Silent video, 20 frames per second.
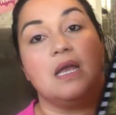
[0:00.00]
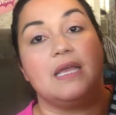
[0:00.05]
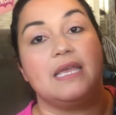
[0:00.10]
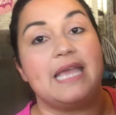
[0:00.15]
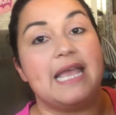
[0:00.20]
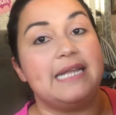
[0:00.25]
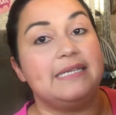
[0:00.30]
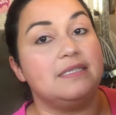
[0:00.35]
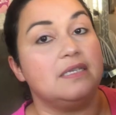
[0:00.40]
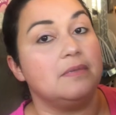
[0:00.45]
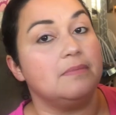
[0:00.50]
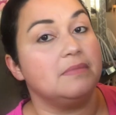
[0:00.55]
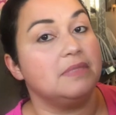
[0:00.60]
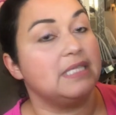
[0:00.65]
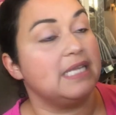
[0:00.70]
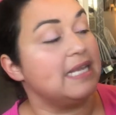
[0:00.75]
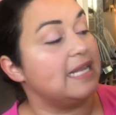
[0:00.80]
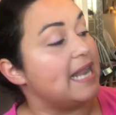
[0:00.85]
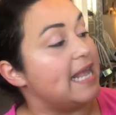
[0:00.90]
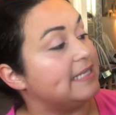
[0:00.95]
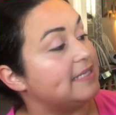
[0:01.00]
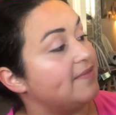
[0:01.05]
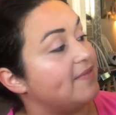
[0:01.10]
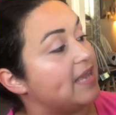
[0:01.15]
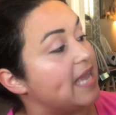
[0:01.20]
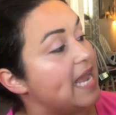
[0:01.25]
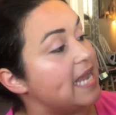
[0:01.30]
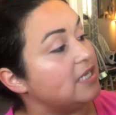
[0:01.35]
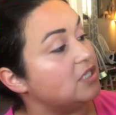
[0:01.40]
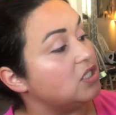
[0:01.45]
kingdoms and
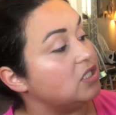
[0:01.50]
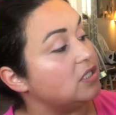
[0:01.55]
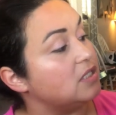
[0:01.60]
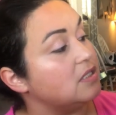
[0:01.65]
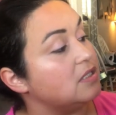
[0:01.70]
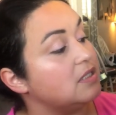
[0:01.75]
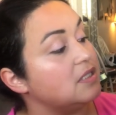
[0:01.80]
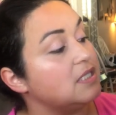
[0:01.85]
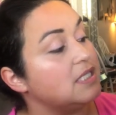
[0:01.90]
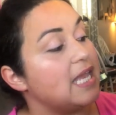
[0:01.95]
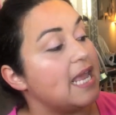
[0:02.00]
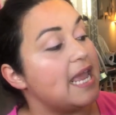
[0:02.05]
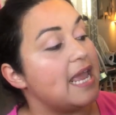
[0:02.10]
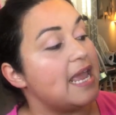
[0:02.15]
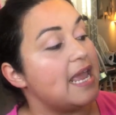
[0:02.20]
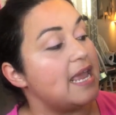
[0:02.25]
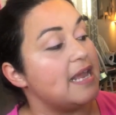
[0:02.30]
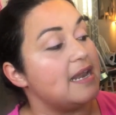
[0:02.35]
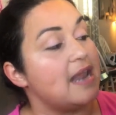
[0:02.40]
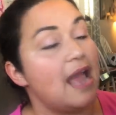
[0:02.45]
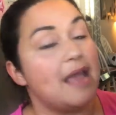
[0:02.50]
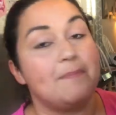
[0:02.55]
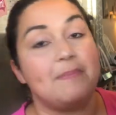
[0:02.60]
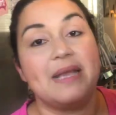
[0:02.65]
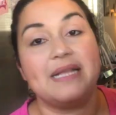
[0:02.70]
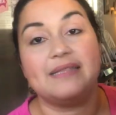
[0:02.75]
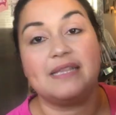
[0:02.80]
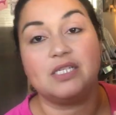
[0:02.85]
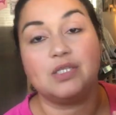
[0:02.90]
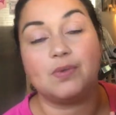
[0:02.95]
classifications, and I
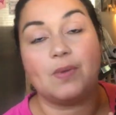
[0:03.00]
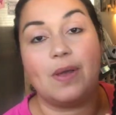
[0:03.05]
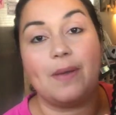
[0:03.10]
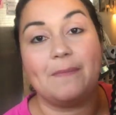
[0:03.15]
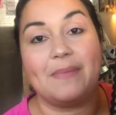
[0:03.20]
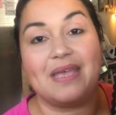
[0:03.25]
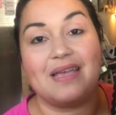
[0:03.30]
picked this one